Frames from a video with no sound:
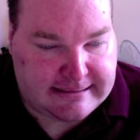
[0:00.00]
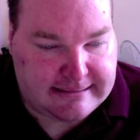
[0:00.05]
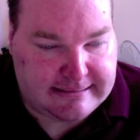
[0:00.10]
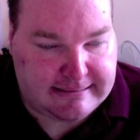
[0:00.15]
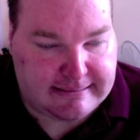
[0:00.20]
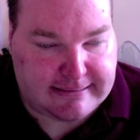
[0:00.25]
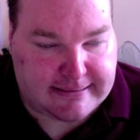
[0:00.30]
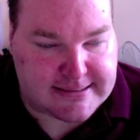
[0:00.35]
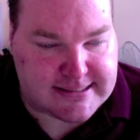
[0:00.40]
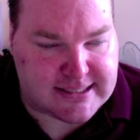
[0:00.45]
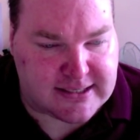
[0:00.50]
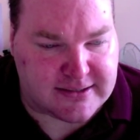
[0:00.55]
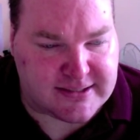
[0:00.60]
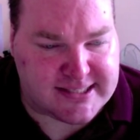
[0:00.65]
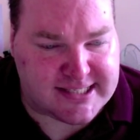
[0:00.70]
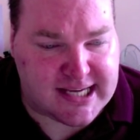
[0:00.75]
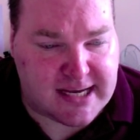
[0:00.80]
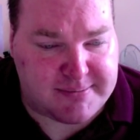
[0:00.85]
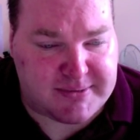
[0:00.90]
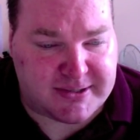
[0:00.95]
yeah, so
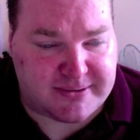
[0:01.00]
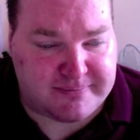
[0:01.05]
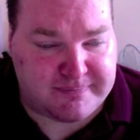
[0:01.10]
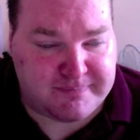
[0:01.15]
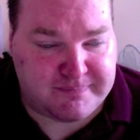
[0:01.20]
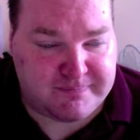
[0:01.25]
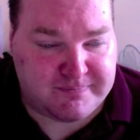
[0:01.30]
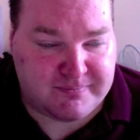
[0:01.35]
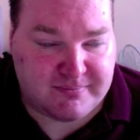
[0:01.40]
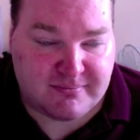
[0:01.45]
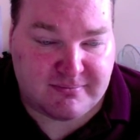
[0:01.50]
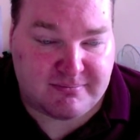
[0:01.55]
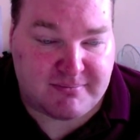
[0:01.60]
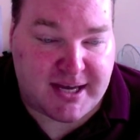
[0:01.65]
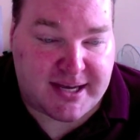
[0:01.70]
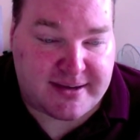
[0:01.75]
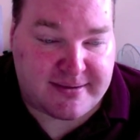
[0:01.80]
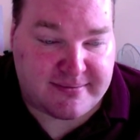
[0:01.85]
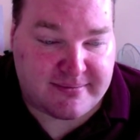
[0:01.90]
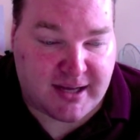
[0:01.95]
salmon,
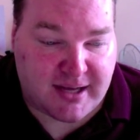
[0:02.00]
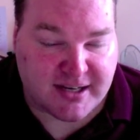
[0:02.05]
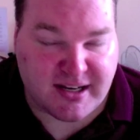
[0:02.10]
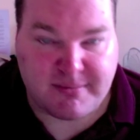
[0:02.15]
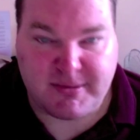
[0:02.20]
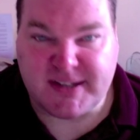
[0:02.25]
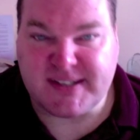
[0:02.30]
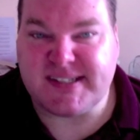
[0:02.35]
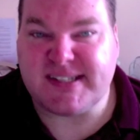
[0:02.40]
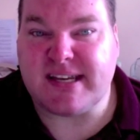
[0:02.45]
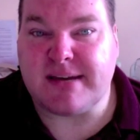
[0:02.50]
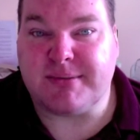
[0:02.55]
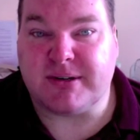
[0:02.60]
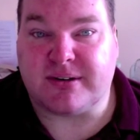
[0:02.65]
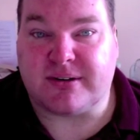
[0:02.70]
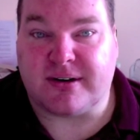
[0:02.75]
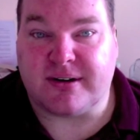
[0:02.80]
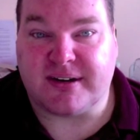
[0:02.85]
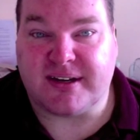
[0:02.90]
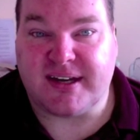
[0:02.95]
meh. I don't mind salmon
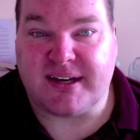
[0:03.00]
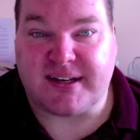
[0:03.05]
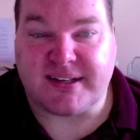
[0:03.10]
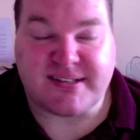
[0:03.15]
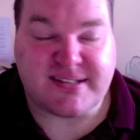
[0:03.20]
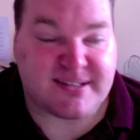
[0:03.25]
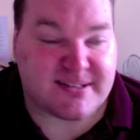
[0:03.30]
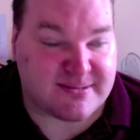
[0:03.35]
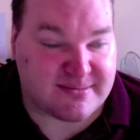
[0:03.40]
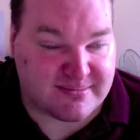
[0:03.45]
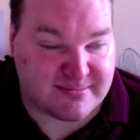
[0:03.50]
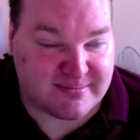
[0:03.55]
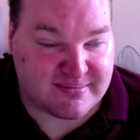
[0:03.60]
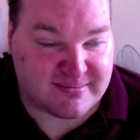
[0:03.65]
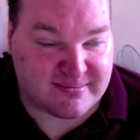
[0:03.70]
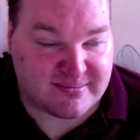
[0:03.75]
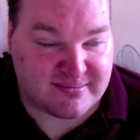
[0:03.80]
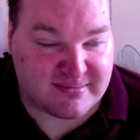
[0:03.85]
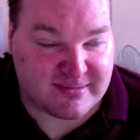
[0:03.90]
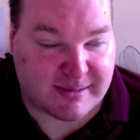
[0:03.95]
croquettes.
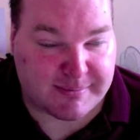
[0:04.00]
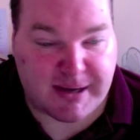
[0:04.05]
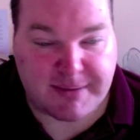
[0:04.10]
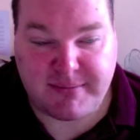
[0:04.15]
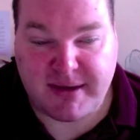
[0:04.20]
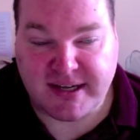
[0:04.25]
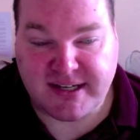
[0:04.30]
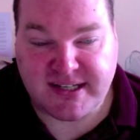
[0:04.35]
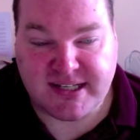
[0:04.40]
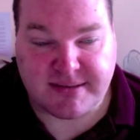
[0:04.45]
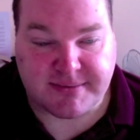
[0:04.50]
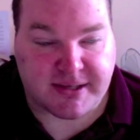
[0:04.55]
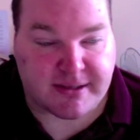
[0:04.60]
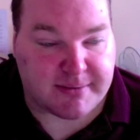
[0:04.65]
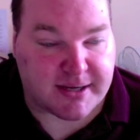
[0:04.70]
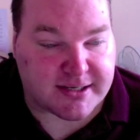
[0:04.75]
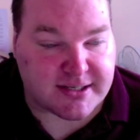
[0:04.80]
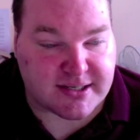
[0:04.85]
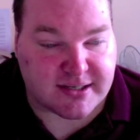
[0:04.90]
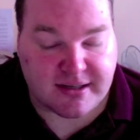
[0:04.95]
I might make some of them,
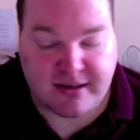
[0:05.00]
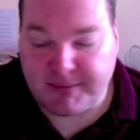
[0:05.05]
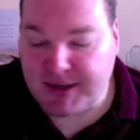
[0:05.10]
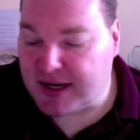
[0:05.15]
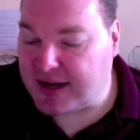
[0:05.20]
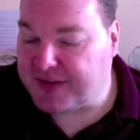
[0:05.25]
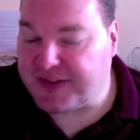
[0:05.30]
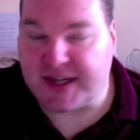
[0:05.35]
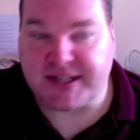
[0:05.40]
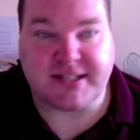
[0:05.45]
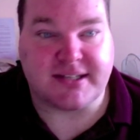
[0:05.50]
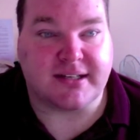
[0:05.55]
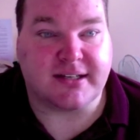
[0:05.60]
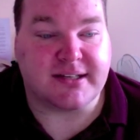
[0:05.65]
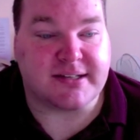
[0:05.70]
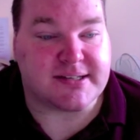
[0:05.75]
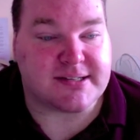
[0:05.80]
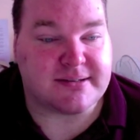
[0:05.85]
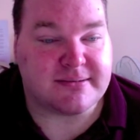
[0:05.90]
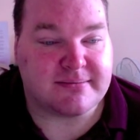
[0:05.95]
actually. I might add that to the
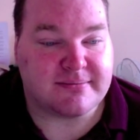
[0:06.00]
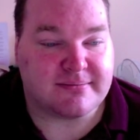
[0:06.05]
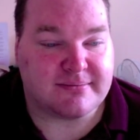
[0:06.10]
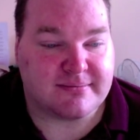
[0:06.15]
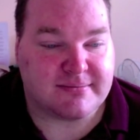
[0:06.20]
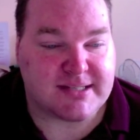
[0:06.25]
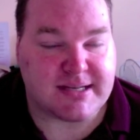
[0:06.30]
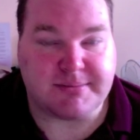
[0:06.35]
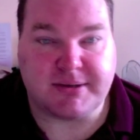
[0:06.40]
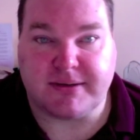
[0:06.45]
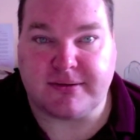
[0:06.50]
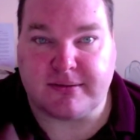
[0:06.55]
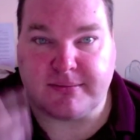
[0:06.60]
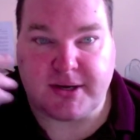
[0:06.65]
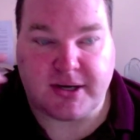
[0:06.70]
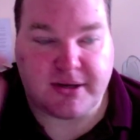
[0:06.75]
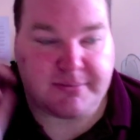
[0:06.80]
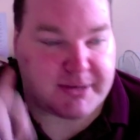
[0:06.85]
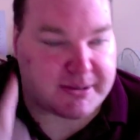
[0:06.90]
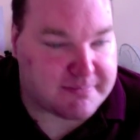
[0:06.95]
list. Somebody
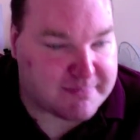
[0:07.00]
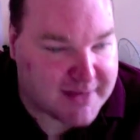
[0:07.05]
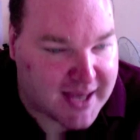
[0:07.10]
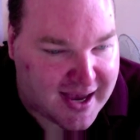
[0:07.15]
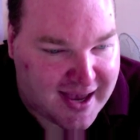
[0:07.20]
remind me.